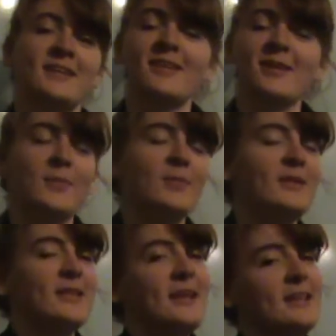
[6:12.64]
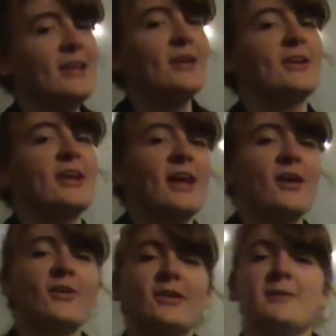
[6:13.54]
completely okay.
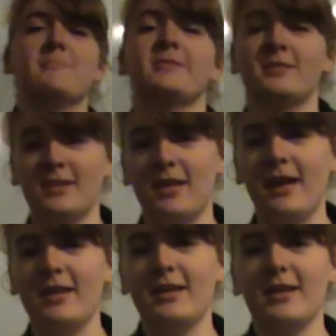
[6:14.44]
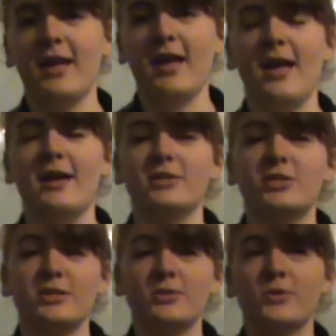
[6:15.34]
Her name's Delilah and
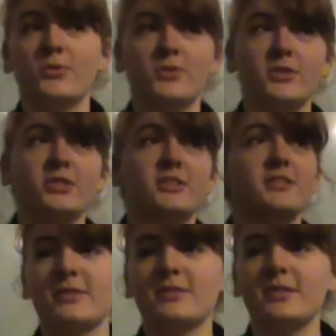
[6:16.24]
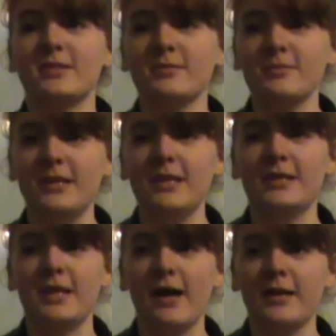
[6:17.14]
she's gorgeous. She doesn't really
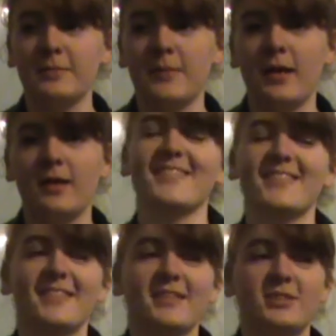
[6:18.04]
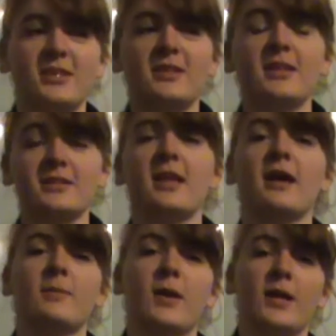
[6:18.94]
like me. She does
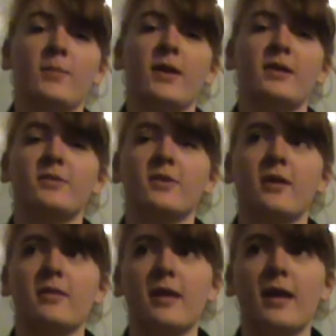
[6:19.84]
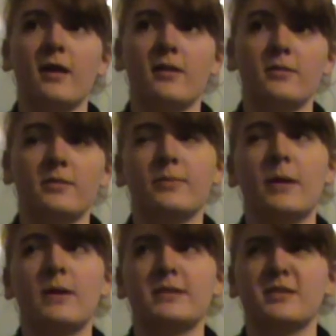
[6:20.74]
like getting petted though, I think, by
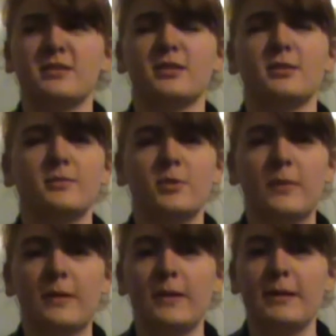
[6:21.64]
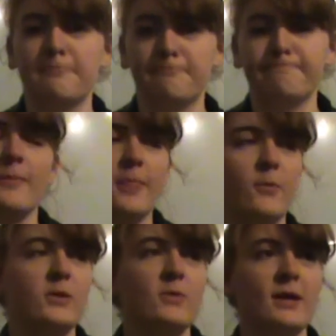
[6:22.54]
my sister, not by me.
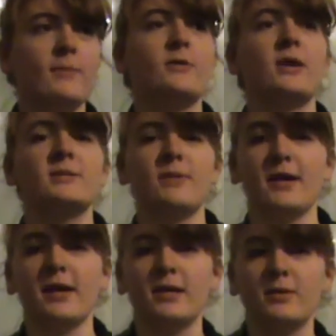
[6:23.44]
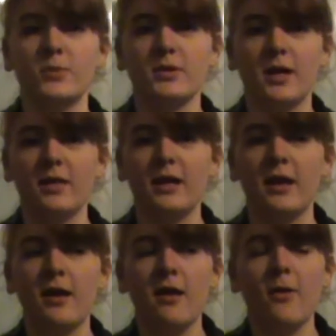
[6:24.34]
When do I get my grades back and what are
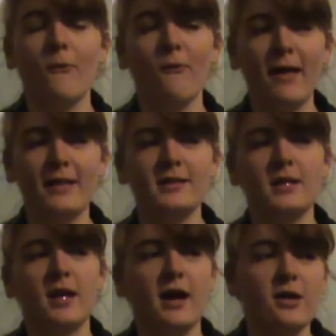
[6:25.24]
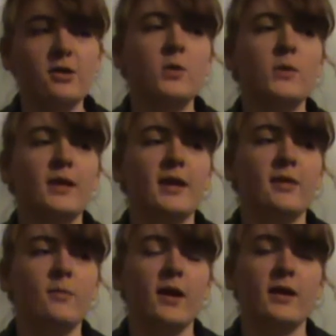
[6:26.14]
they? Well, I don't know when I
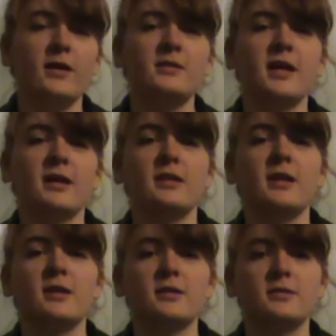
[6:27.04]
get them back exactly.